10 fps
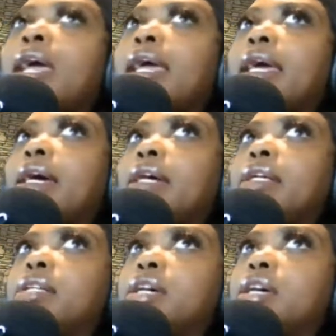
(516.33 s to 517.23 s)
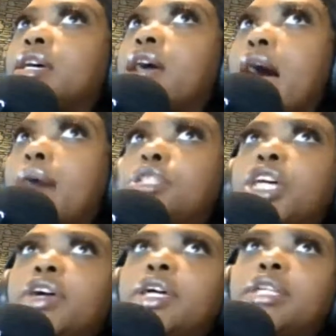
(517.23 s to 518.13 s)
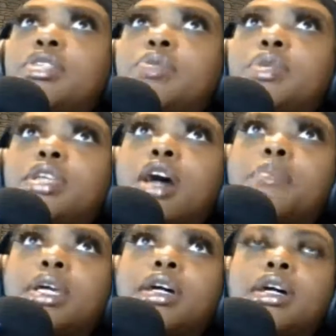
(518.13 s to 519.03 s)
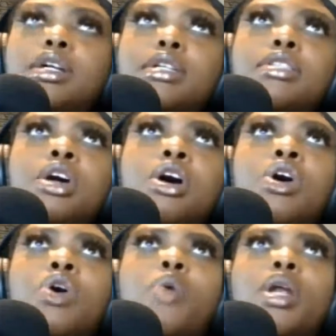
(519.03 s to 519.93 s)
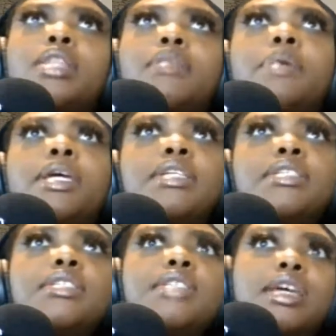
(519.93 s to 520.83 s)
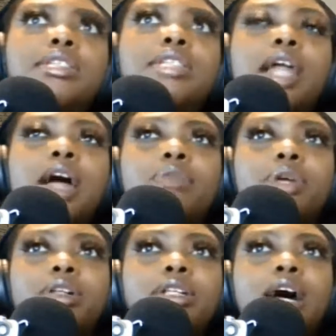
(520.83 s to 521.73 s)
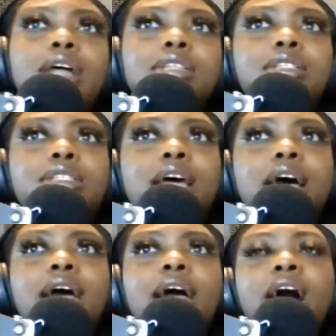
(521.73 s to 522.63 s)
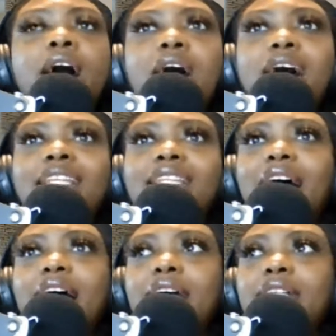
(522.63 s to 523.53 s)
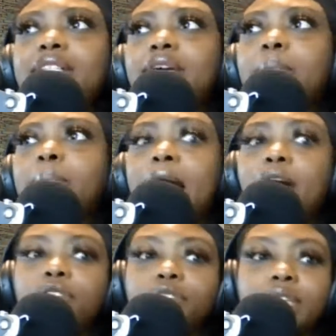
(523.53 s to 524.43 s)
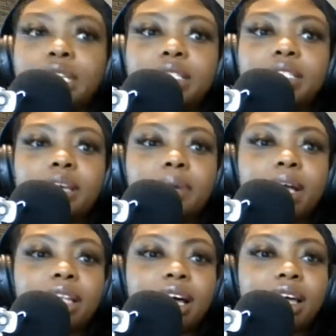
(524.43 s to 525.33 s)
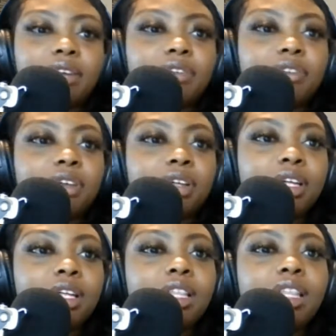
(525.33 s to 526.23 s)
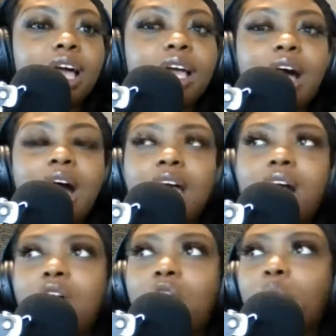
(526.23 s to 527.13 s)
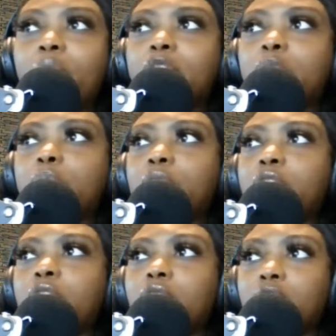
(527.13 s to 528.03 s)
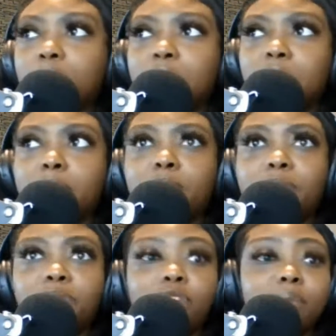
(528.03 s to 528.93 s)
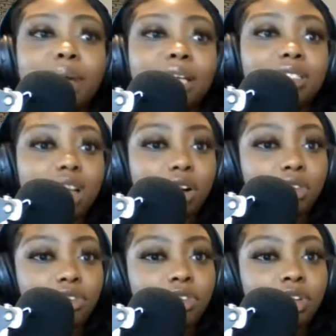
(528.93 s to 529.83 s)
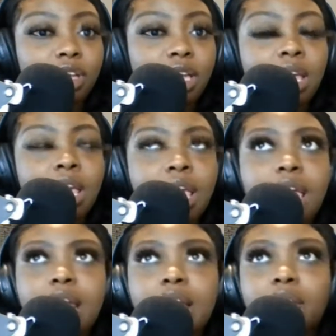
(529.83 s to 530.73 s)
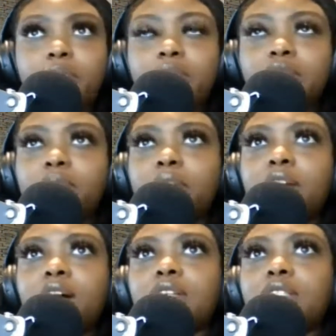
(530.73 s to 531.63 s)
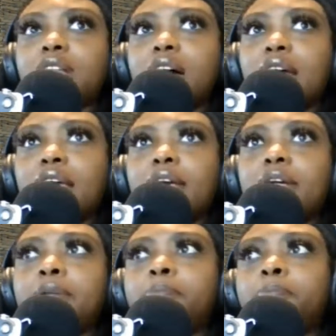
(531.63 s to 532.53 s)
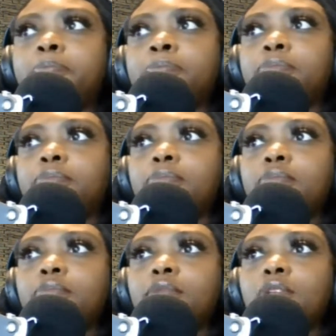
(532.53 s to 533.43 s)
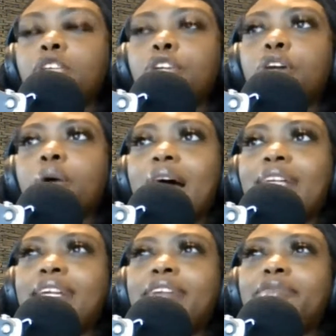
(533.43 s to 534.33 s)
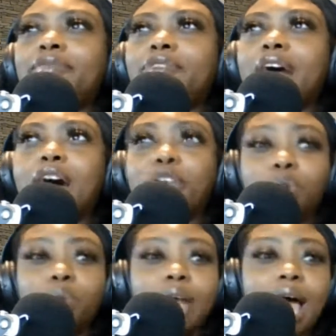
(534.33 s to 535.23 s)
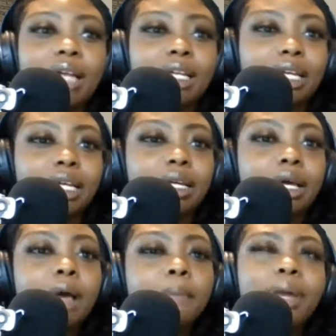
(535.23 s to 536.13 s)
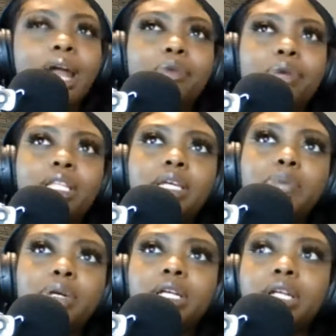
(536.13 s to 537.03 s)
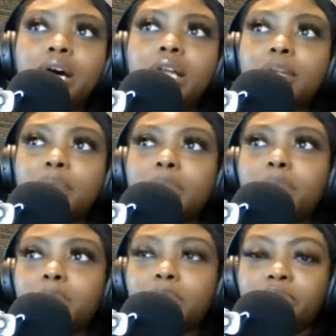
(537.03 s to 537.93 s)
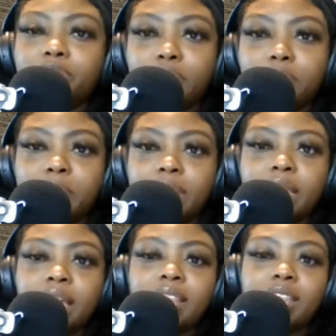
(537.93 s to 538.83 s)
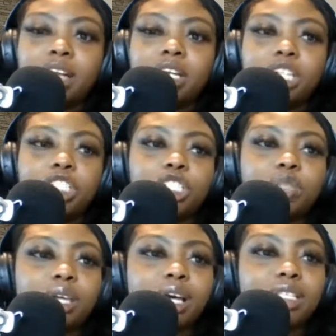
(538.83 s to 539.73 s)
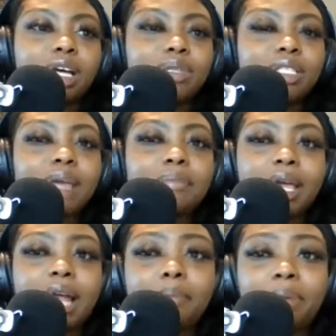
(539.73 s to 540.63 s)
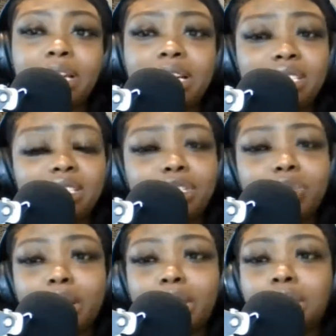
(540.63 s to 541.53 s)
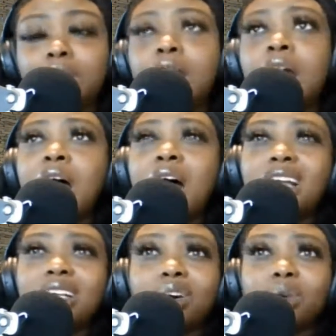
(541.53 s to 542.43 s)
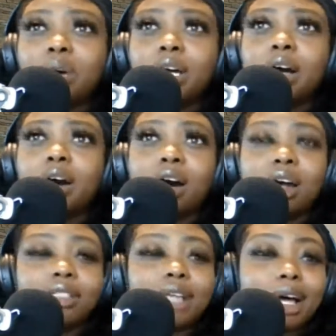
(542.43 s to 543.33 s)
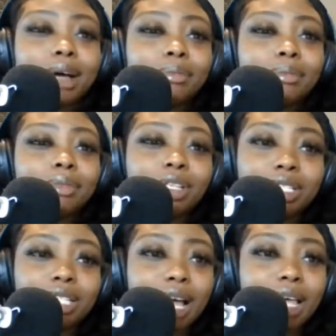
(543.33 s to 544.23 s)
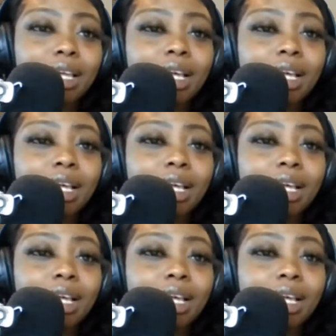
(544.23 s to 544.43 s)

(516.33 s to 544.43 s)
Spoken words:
And I'm sharing this with y'all because one of the biggest things that I realized is that I lacked boundaries in my life. Like, I always put other people before myself. And it wasn't because, like, I didn't value what I needed, but I really put other people before me and their needs, just because I was like, man, I've been in this situation. I know what a hard time looks like.